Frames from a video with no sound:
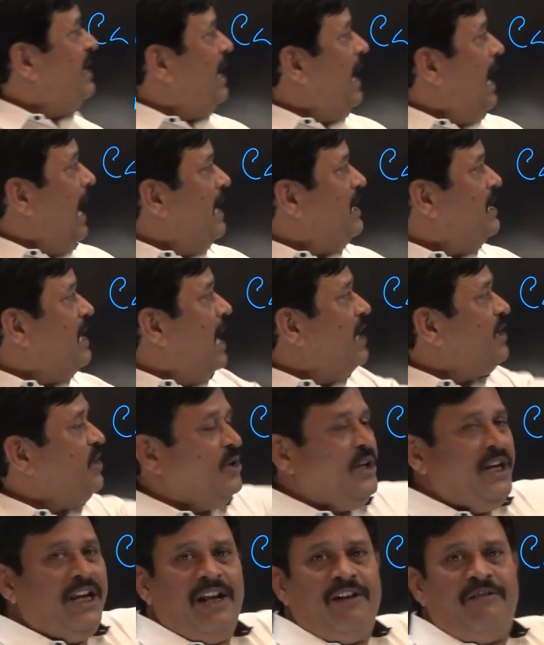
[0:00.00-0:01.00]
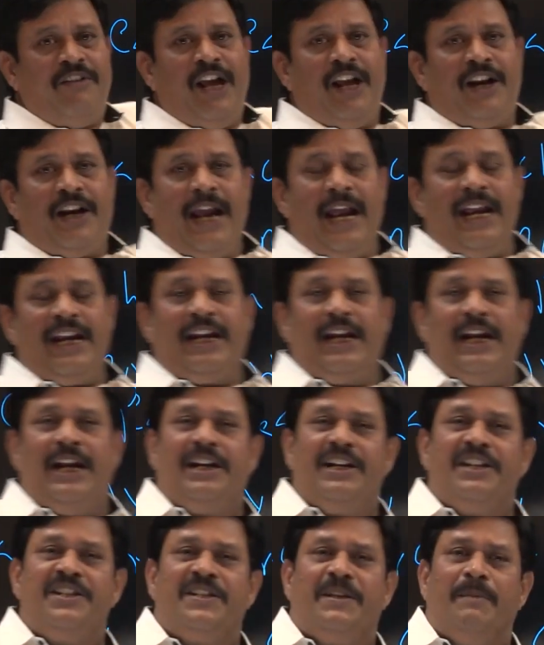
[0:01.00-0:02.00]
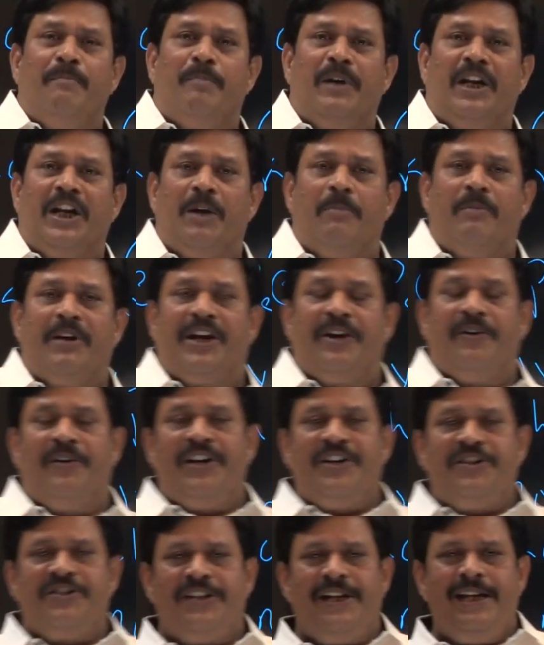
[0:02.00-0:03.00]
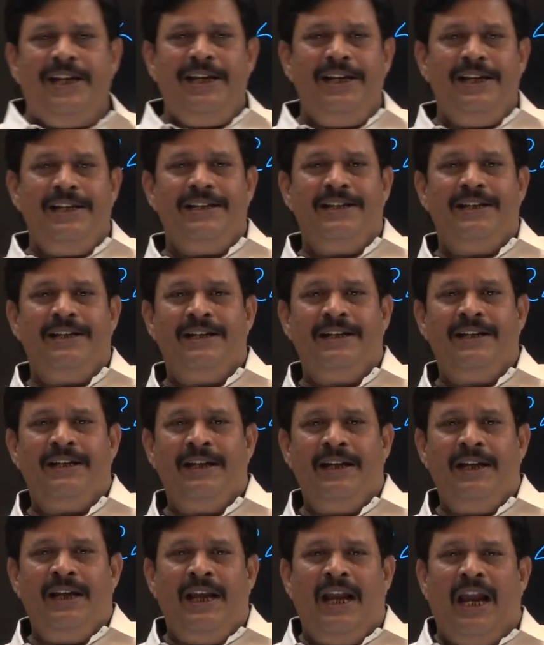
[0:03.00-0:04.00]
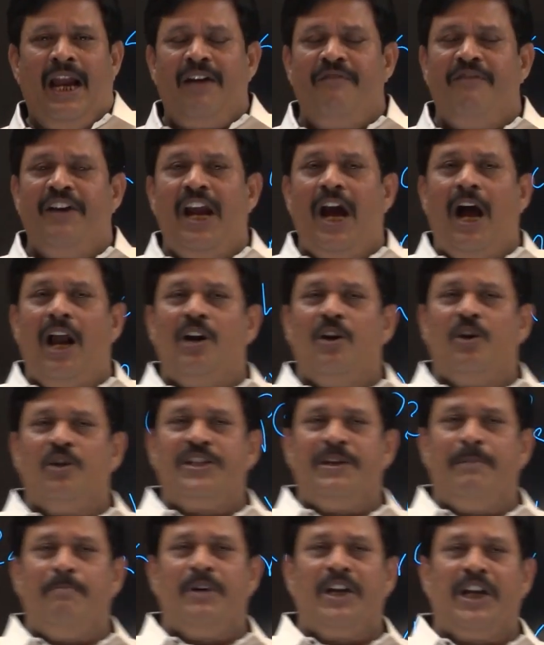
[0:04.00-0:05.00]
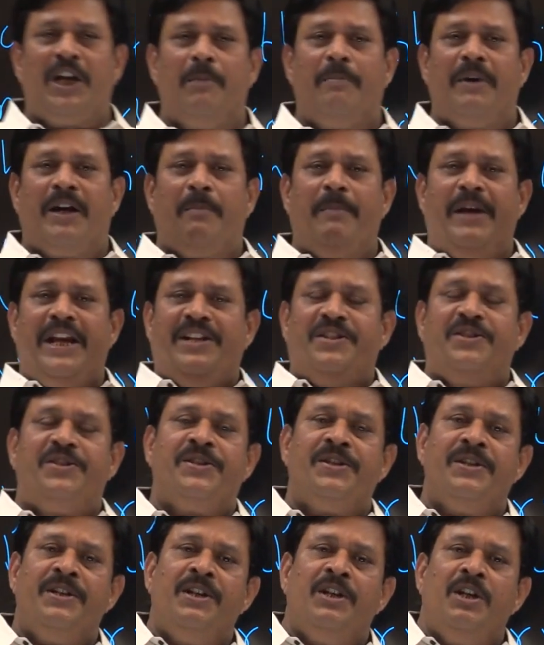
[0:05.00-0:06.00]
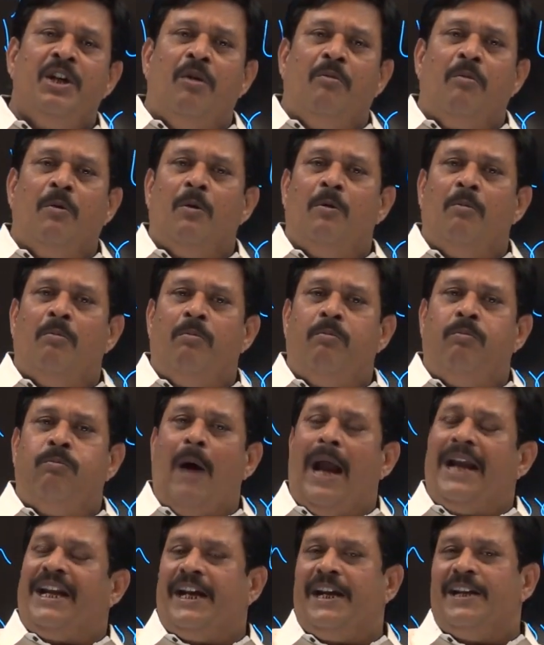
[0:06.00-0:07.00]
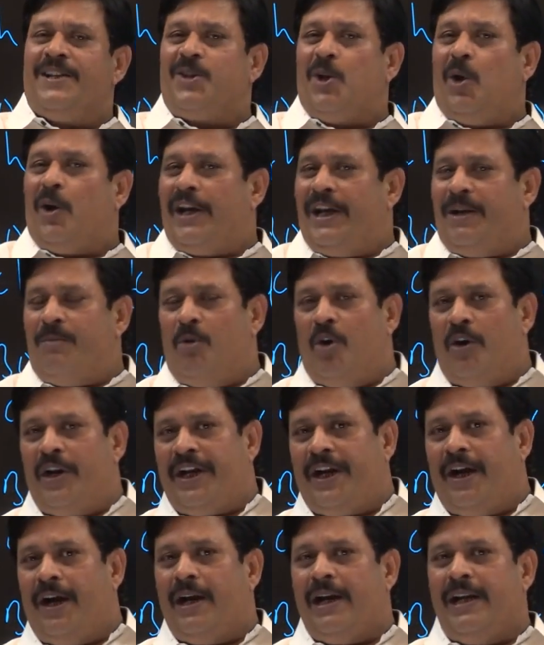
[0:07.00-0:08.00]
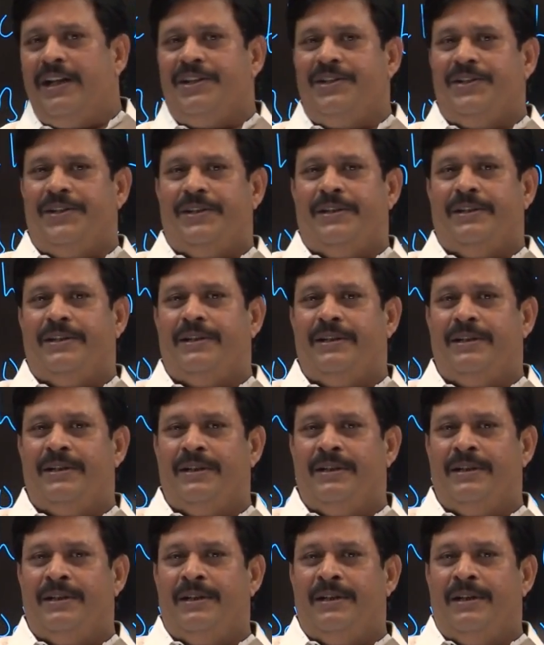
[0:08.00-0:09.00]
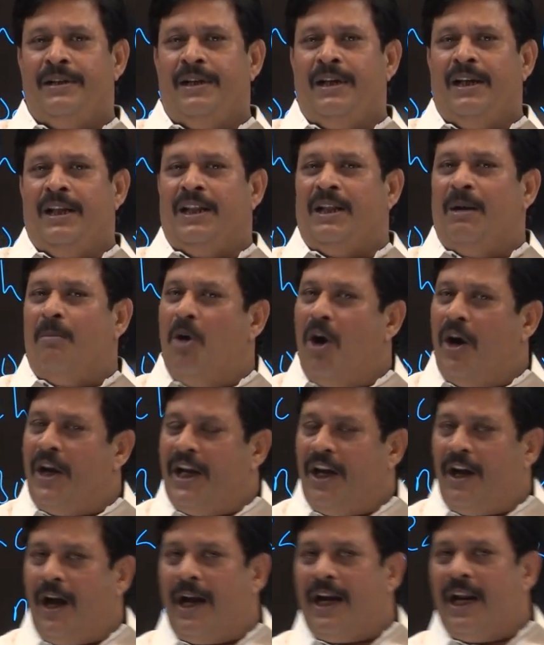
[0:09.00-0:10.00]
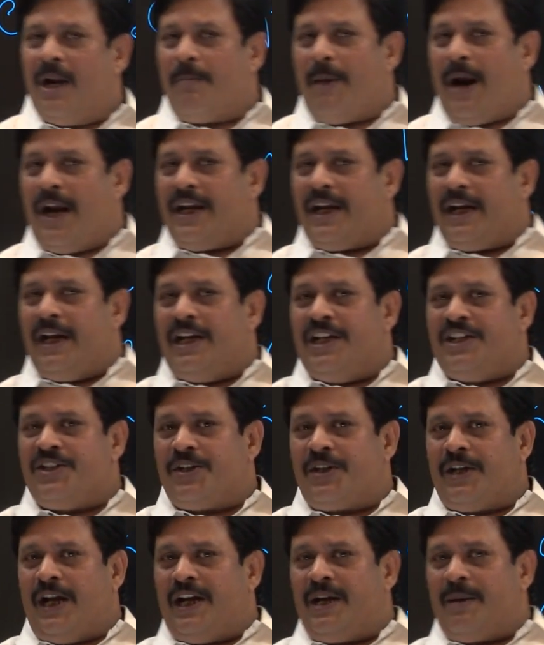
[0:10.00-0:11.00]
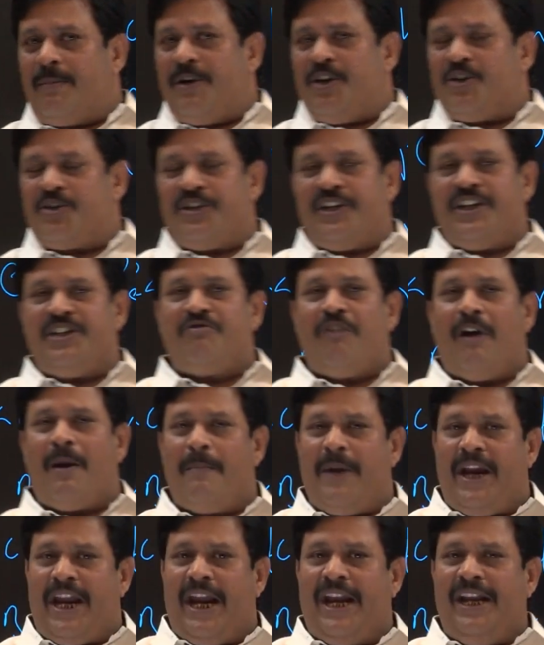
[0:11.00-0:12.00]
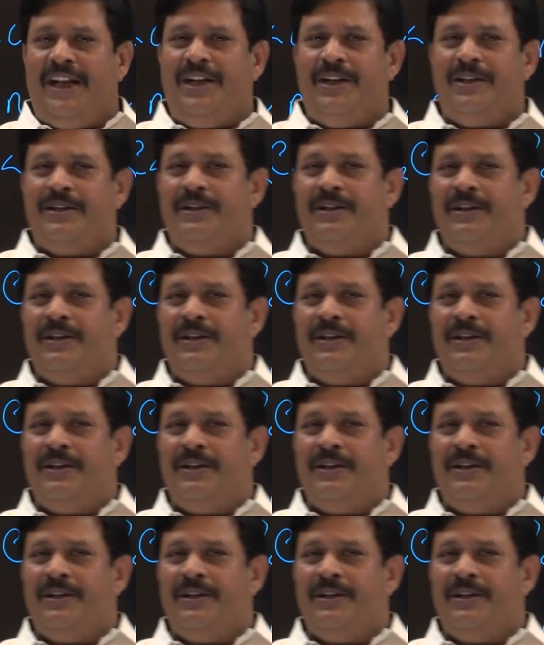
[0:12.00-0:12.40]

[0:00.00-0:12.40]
And that too here we are calculating simple cubic unit cell. And we all know simple cubic means particles are at body corners. The body corner particle is contribution is 1 by 8.